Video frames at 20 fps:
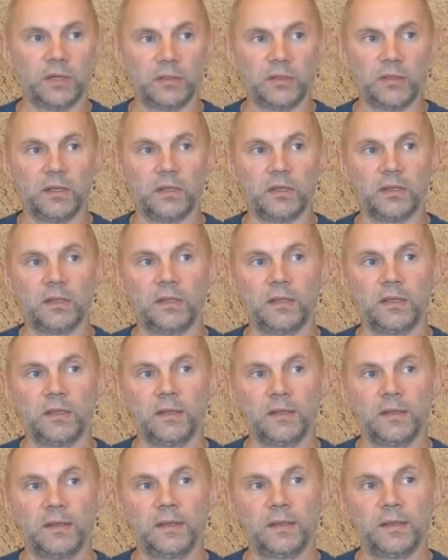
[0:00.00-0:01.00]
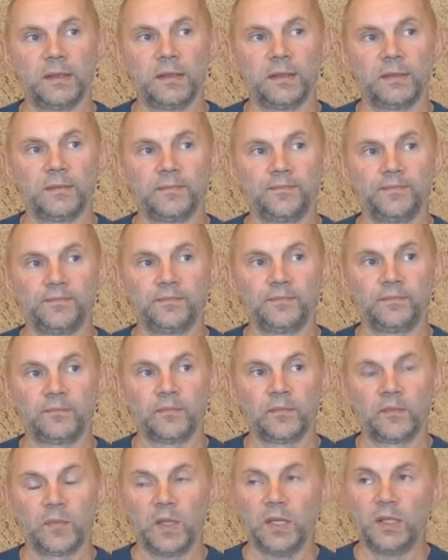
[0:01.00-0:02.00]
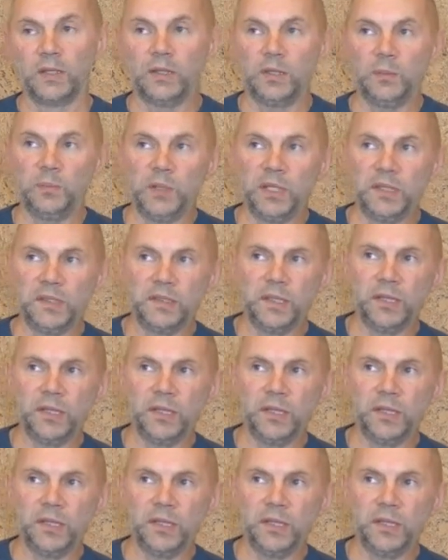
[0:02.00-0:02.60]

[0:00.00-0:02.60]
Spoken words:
And he goes to another place.